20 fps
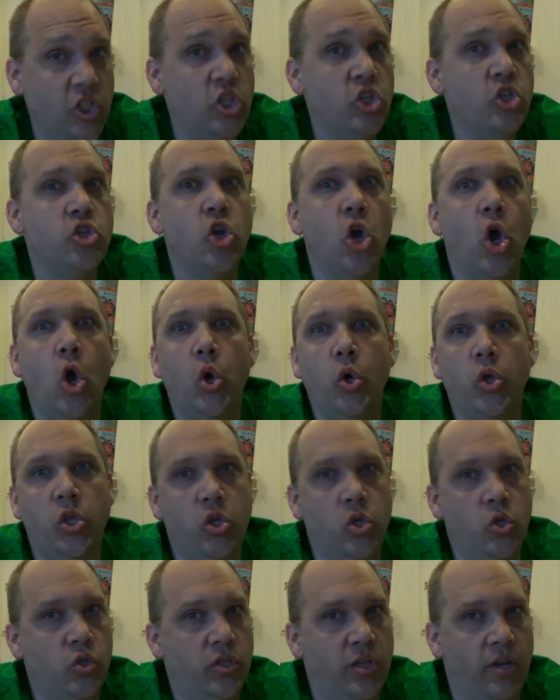Don't
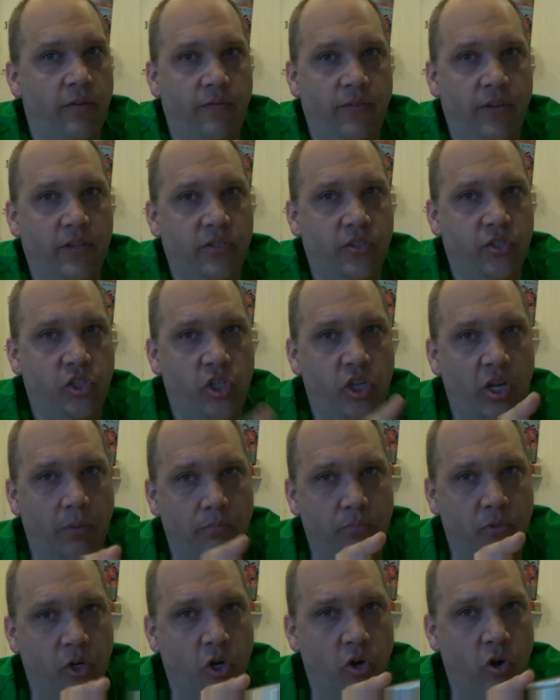use it if it's
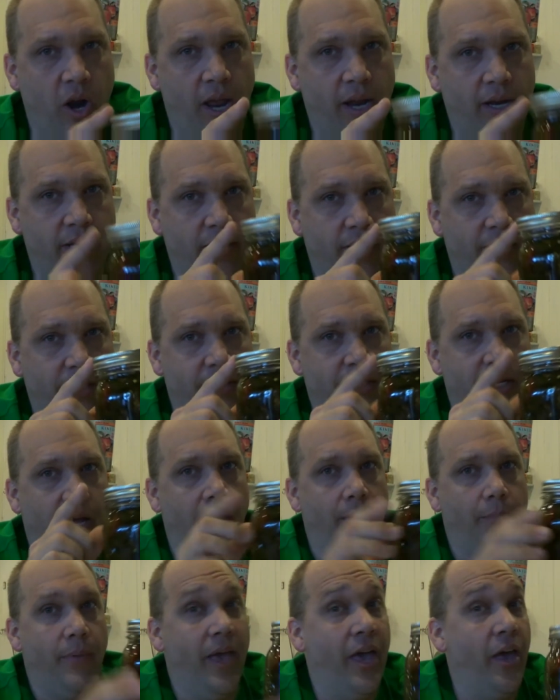chipped or cracked at the
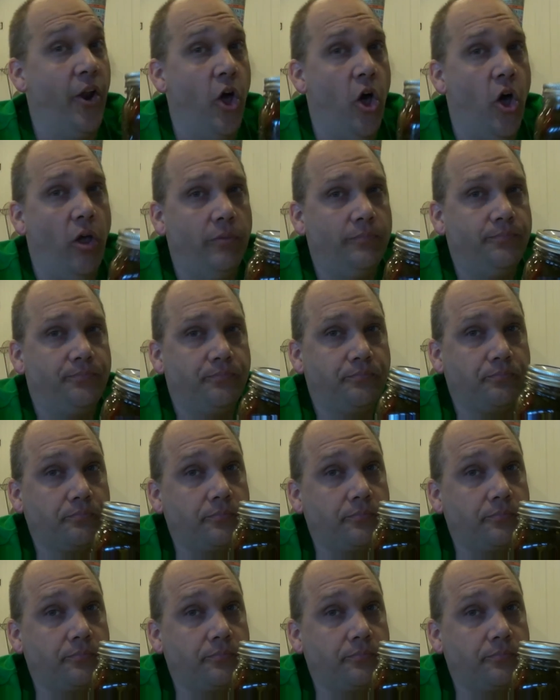top at all.